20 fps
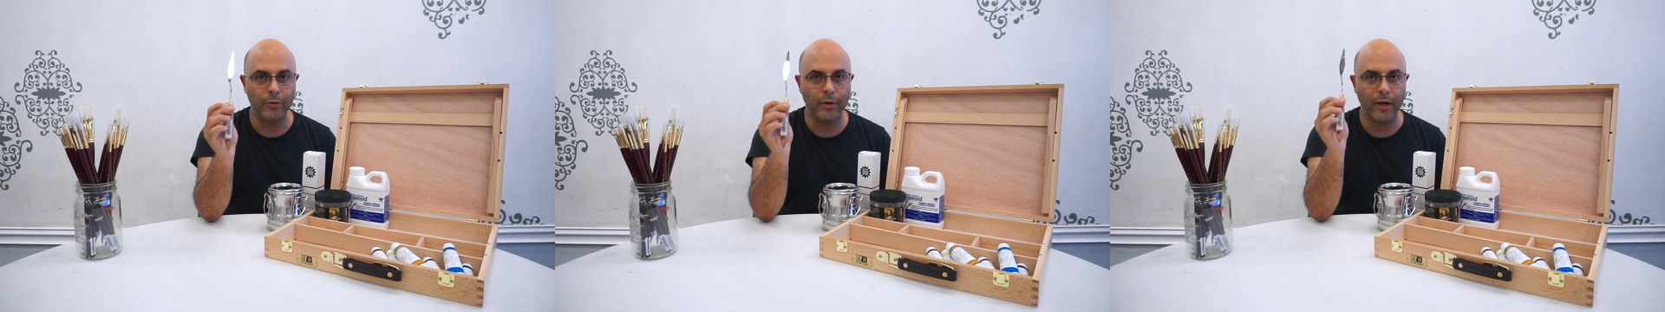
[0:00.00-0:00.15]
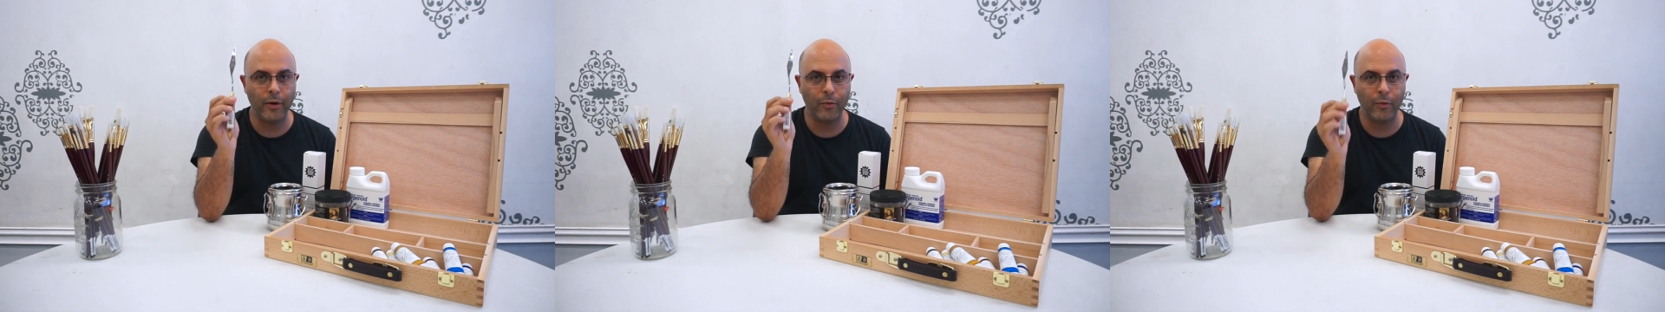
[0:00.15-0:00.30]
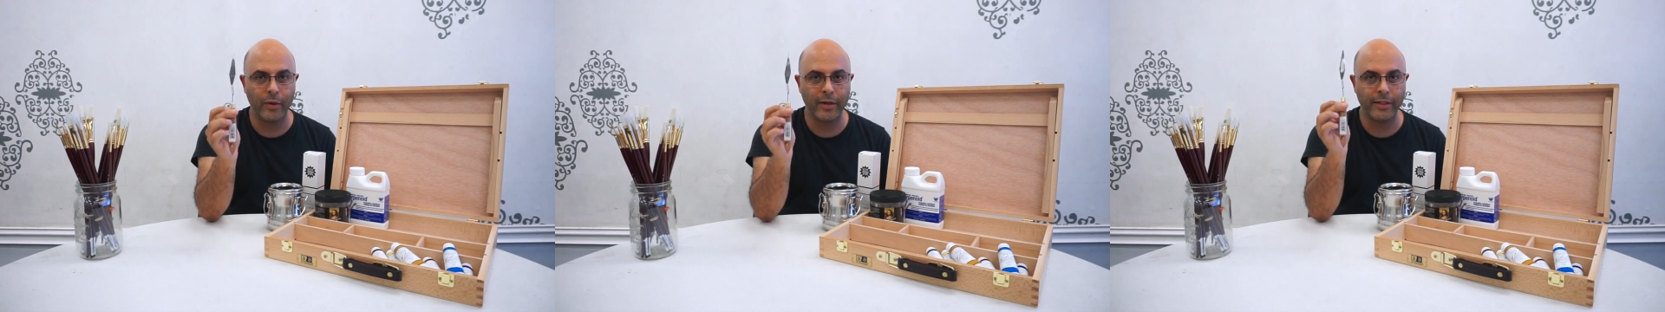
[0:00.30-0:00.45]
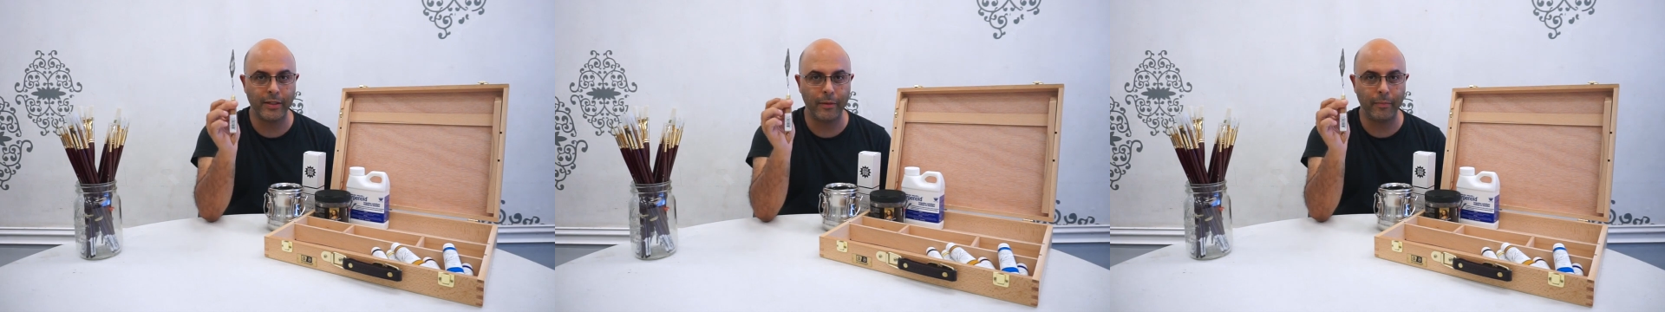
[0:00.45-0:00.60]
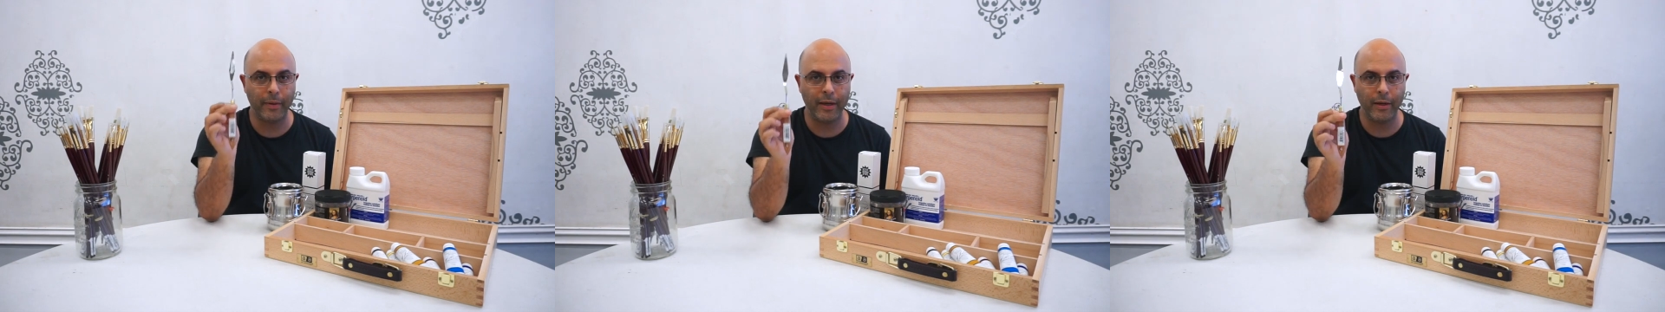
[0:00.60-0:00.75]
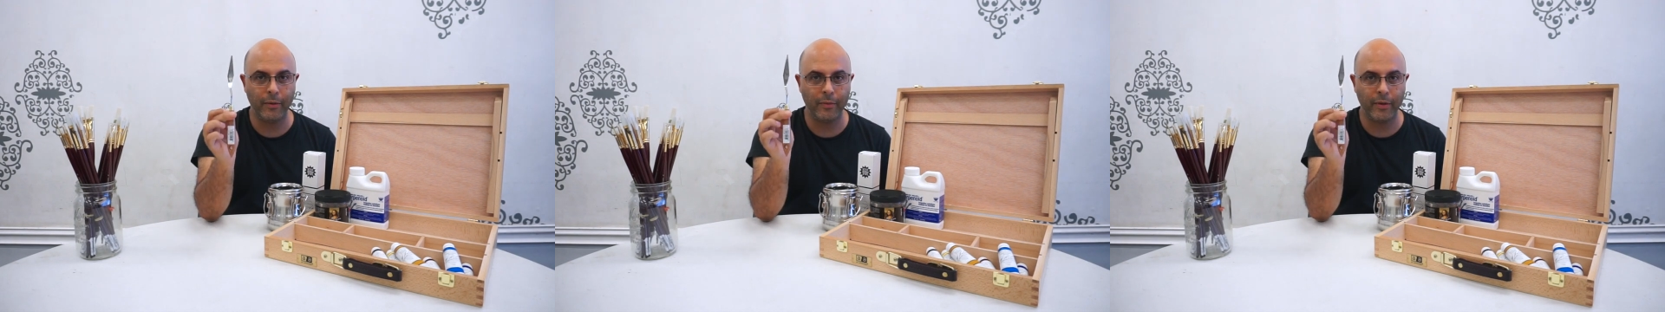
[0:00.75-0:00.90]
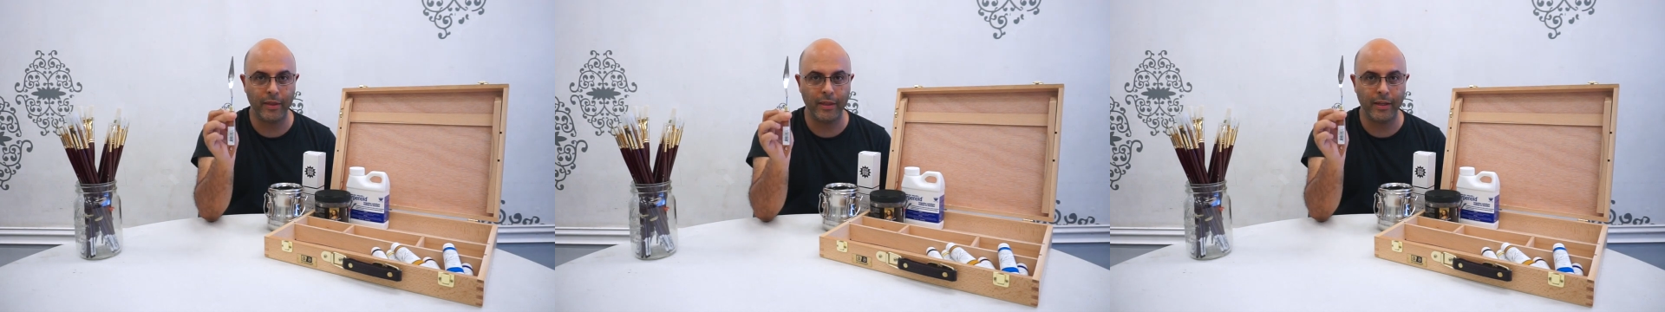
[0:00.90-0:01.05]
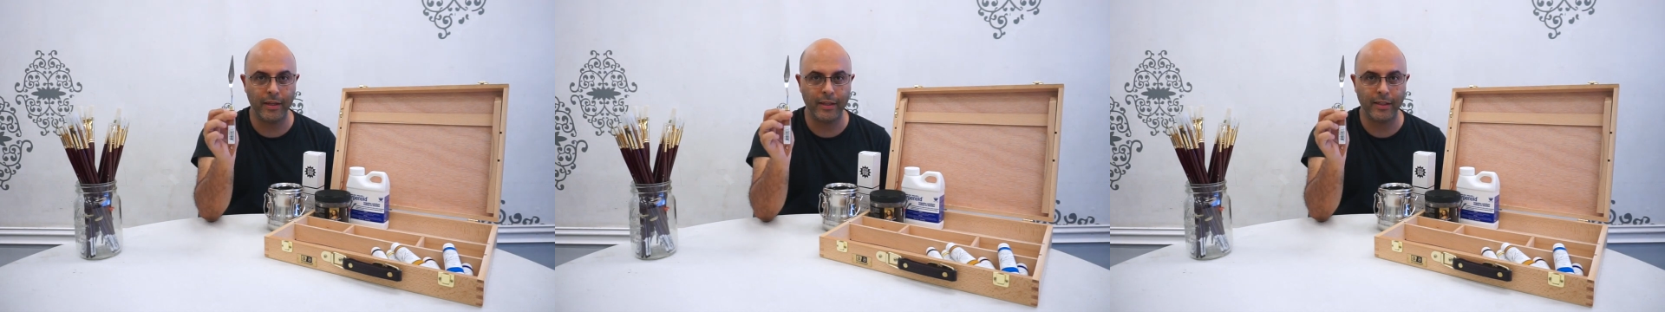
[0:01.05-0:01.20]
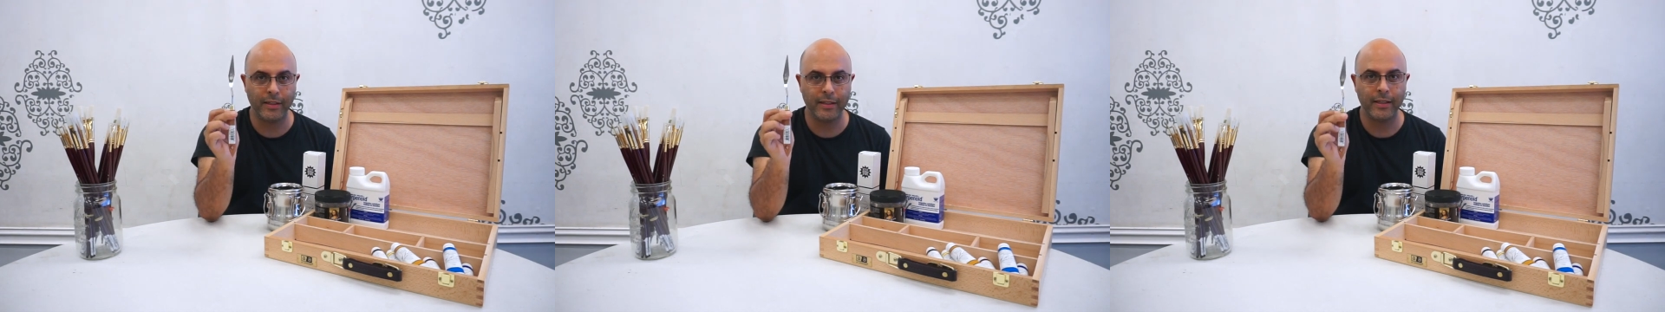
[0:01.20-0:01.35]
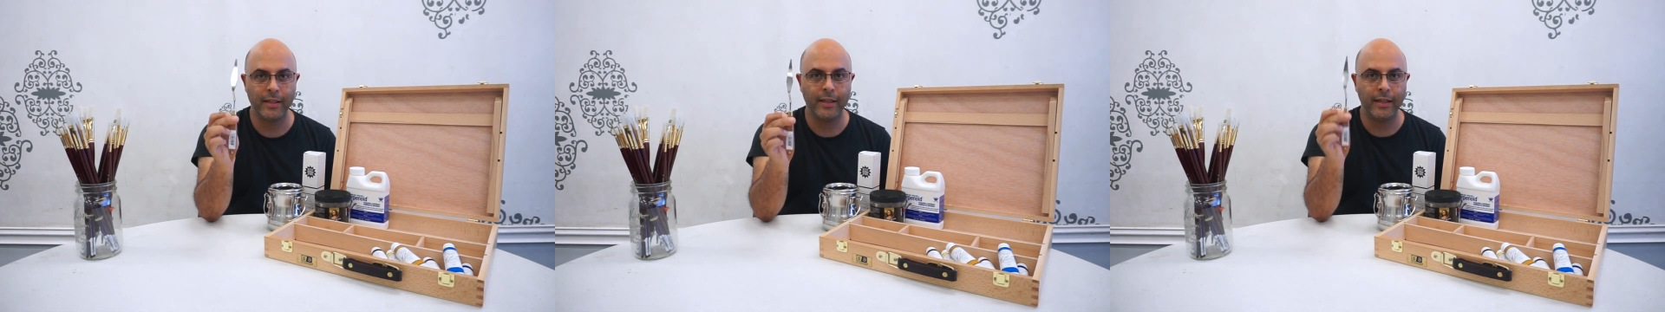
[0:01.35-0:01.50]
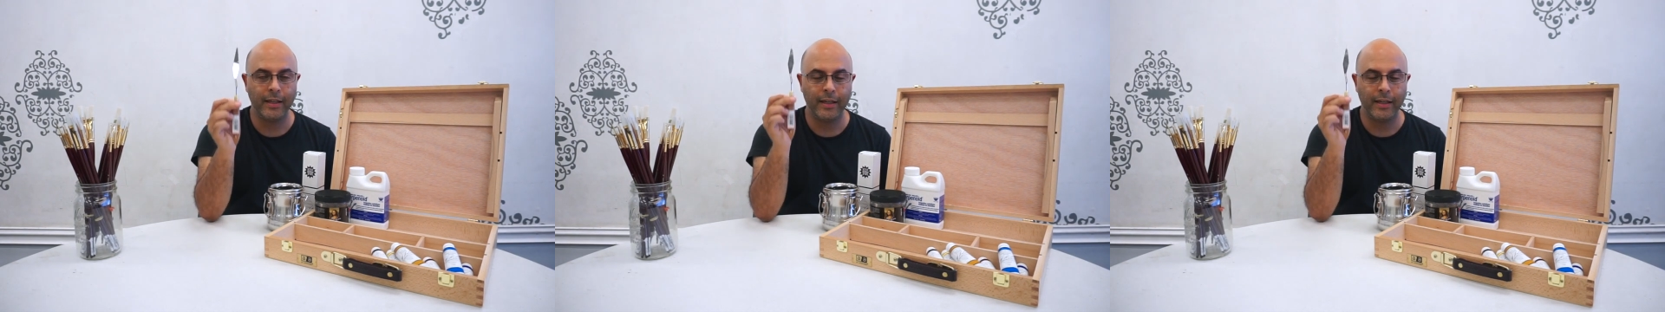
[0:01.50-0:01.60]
not want to paint with this